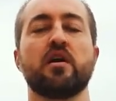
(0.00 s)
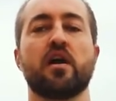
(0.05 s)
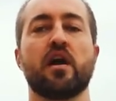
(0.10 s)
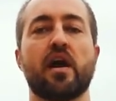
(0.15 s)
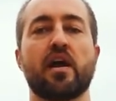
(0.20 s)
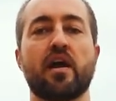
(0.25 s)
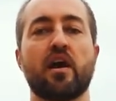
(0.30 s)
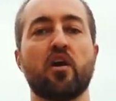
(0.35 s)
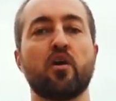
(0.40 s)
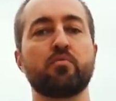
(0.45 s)

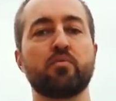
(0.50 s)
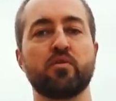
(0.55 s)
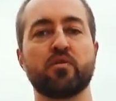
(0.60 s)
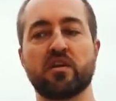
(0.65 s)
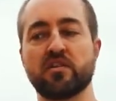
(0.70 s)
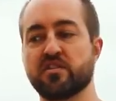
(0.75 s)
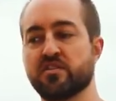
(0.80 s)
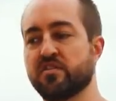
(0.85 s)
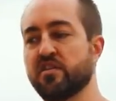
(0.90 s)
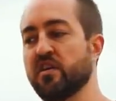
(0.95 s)
And I hope you
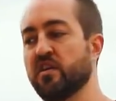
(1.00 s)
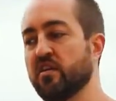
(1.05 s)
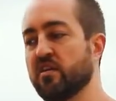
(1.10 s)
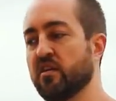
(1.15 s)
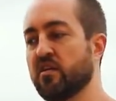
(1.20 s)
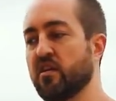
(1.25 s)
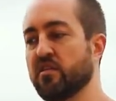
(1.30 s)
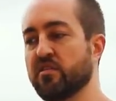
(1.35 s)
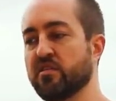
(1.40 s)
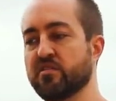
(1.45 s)
can see that
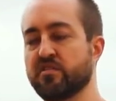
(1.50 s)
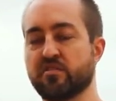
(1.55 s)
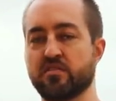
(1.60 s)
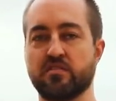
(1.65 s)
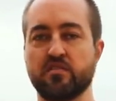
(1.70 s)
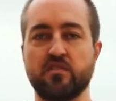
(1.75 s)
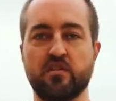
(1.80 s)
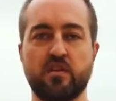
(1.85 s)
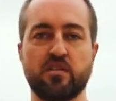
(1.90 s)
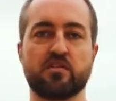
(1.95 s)
all this
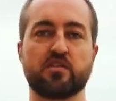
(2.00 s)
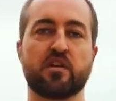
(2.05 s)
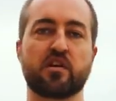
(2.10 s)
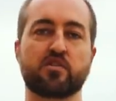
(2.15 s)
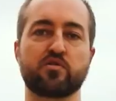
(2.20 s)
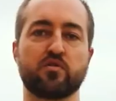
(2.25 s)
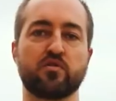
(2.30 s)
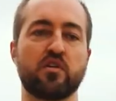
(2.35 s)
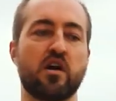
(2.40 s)
intellectual